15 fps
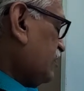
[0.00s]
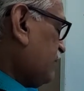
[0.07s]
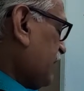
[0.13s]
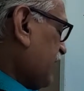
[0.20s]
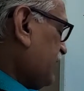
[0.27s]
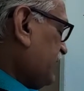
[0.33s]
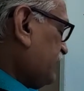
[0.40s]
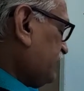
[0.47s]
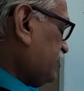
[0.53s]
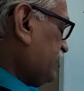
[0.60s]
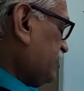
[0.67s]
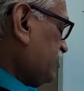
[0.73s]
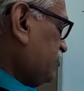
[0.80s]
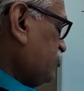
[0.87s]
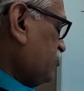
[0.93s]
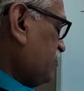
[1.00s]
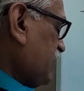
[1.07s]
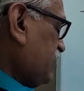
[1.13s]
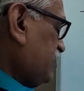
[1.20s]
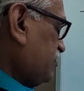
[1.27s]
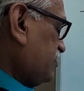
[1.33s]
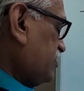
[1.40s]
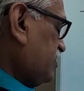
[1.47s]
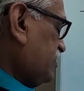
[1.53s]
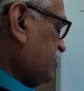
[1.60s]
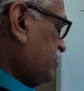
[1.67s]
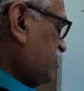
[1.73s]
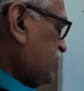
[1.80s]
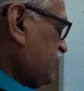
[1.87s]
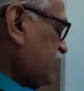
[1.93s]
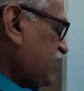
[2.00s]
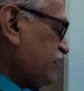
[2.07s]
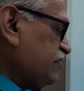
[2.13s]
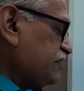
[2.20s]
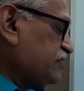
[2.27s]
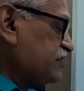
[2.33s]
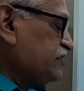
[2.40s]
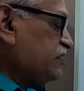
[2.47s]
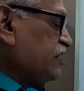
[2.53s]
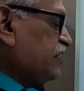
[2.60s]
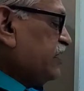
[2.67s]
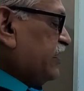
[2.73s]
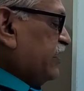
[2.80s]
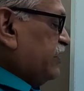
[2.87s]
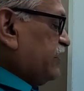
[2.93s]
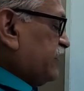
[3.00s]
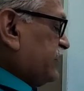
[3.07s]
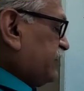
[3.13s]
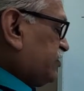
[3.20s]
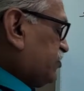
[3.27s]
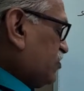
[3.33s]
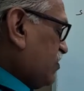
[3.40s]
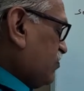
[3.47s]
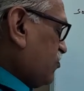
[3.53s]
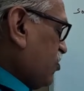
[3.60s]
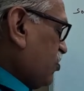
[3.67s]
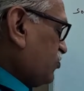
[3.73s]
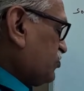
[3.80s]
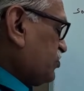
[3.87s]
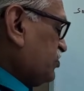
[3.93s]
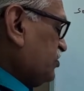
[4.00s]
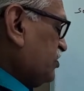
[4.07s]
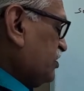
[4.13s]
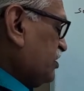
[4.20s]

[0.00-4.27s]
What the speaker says: minus e raised to minus t as it is. Integration of cos